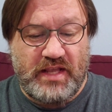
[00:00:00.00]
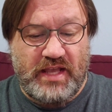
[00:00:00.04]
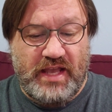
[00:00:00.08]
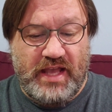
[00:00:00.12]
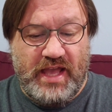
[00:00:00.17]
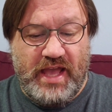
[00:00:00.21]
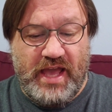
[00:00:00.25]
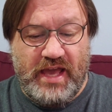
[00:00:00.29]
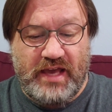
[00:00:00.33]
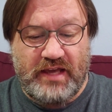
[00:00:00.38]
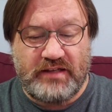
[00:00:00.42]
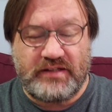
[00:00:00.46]

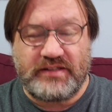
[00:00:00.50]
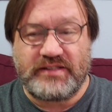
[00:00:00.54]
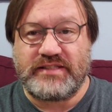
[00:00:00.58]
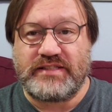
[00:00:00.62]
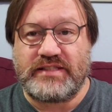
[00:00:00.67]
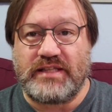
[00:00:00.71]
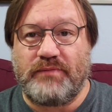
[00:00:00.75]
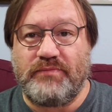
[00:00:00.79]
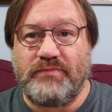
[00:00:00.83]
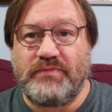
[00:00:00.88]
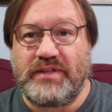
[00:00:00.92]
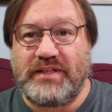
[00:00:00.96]
had
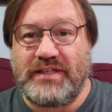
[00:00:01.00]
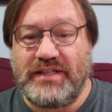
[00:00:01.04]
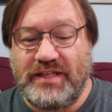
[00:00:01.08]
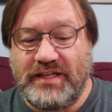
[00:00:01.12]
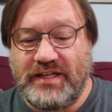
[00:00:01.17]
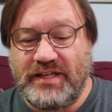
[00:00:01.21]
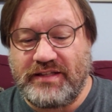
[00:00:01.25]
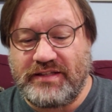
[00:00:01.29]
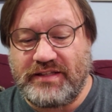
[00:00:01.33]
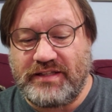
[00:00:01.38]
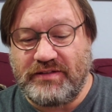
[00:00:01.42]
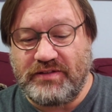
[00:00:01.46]
something in
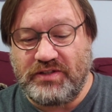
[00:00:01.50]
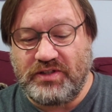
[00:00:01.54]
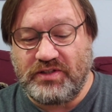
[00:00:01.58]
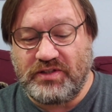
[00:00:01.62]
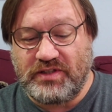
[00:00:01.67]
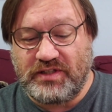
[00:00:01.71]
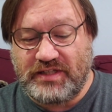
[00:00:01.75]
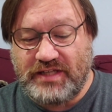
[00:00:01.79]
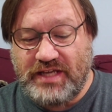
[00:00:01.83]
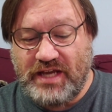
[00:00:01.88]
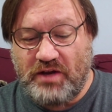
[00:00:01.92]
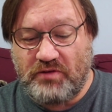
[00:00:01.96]
it that you
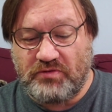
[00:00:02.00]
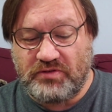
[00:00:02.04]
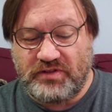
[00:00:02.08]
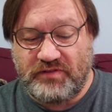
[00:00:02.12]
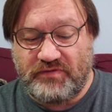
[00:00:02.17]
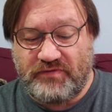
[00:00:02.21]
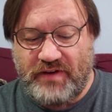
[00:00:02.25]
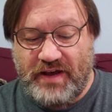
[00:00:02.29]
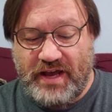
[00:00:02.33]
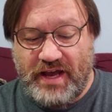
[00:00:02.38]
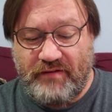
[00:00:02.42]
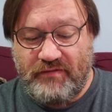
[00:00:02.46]
could count to
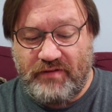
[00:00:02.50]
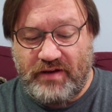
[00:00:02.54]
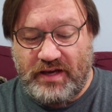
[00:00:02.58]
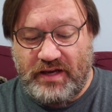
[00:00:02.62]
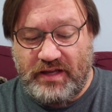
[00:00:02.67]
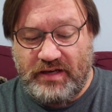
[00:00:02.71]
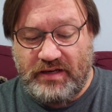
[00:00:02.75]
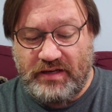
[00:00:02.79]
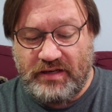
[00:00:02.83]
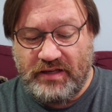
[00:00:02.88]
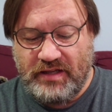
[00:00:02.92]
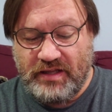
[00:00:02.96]
5
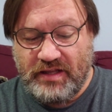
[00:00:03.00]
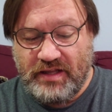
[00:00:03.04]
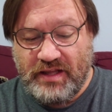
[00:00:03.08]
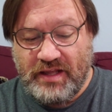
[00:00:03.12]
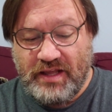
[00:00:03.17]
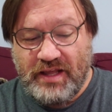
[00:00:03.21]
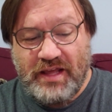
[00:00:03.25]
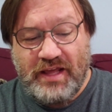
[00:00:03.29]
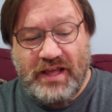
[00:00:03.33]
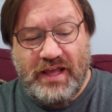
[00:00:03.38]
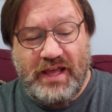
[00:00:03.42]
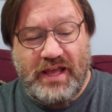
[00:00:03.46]
on,
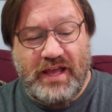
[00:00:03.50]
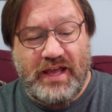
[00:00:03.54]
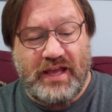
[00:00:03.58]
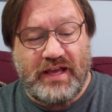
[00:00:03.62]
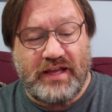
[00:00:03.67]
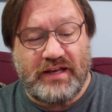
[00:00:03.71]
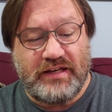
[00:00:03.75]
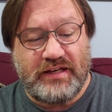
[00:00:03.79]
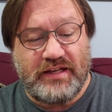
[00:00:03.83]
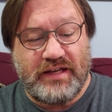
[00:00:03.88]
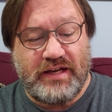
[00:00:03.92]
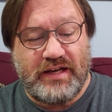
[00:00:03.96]

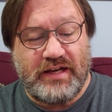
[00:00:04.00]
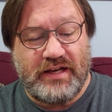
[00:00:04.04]
and